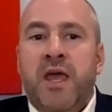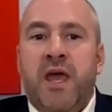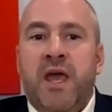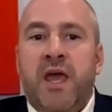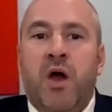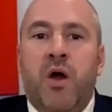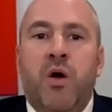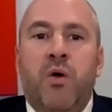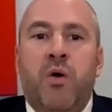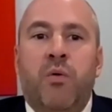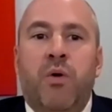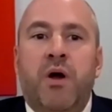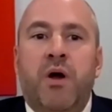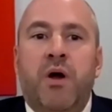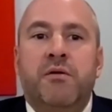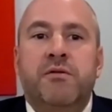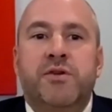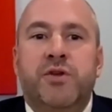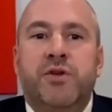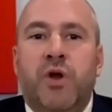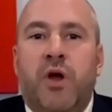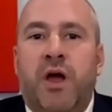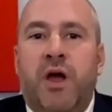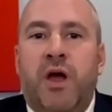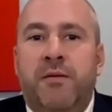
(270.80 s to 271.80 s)
Well,
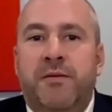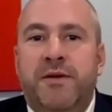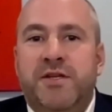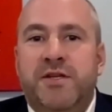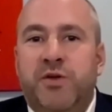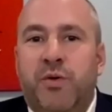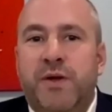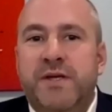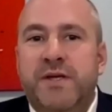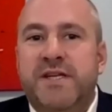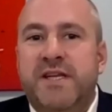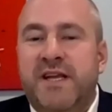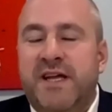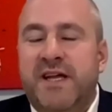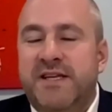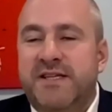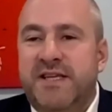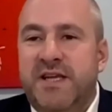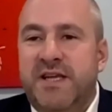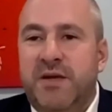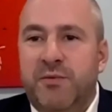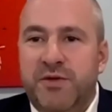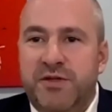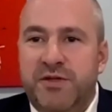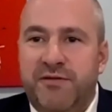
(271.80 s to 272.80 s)
I mean,
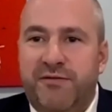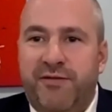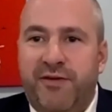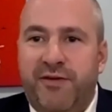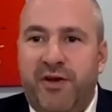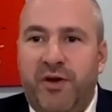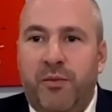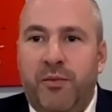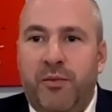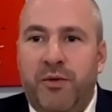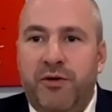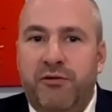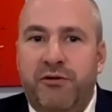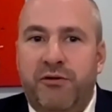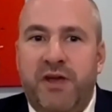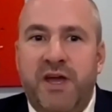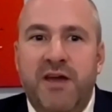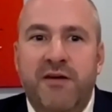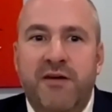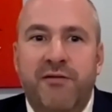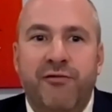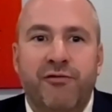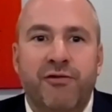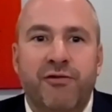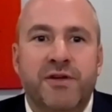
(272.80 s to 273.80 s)
2019 was a phenomenal year
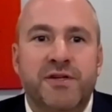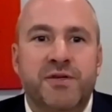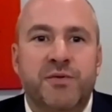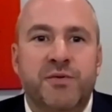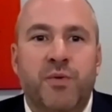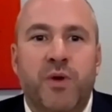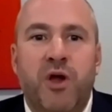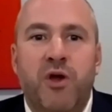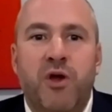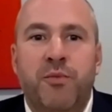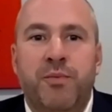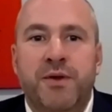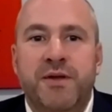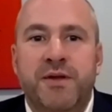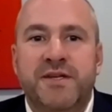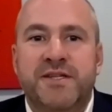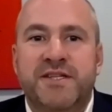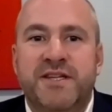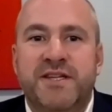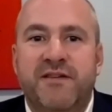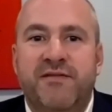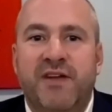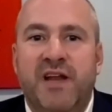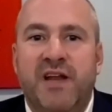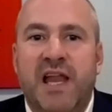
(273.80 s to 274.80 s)
for us. We opened
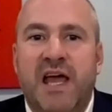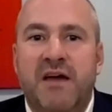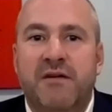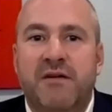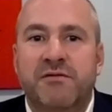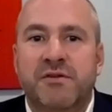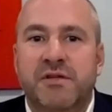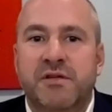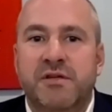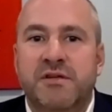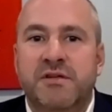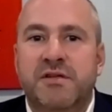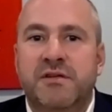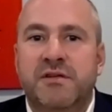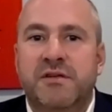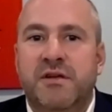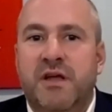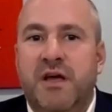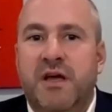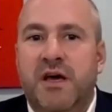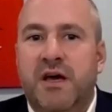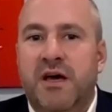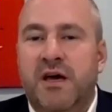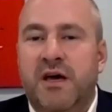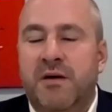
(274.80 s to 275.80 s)
7 lounges
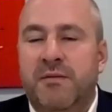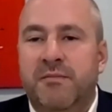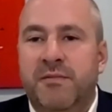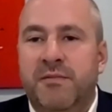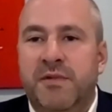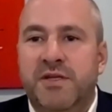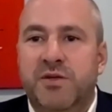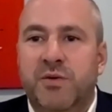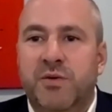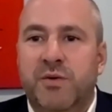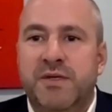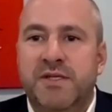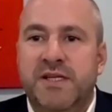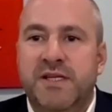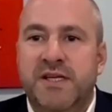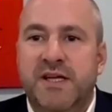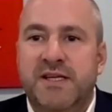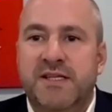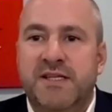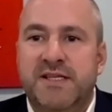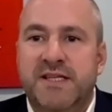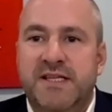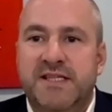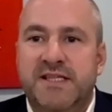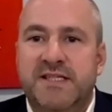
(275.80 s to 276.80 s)
in
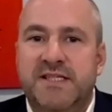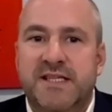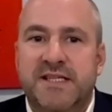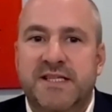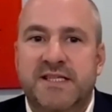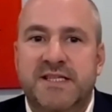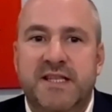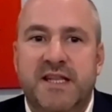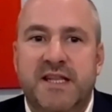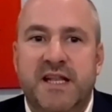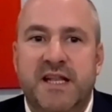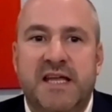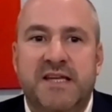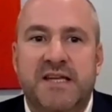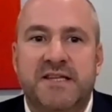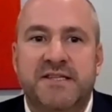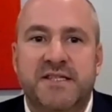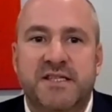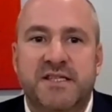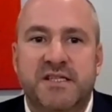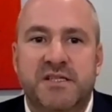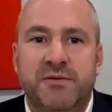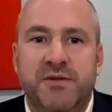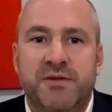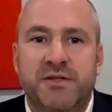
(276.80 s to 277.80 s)
2019, 6 in the last
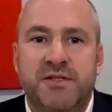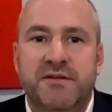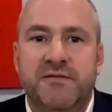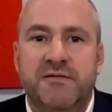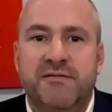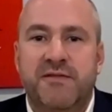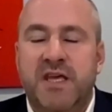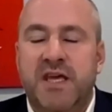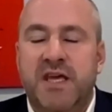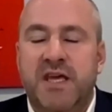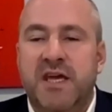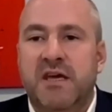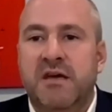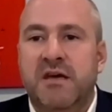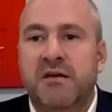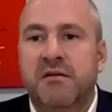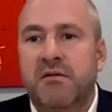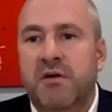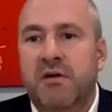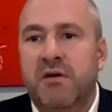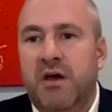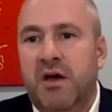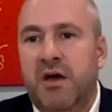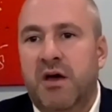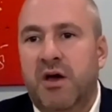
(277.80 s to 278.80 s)
6 months of the year.
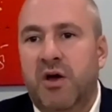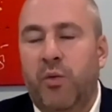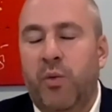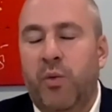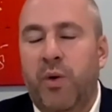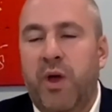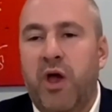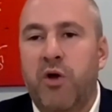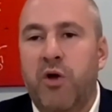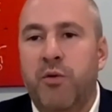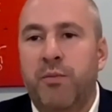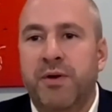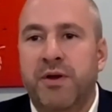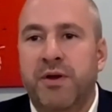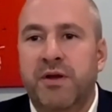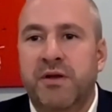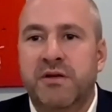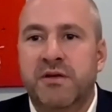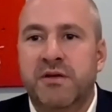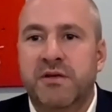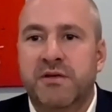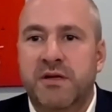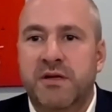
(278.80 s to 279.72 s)
We opened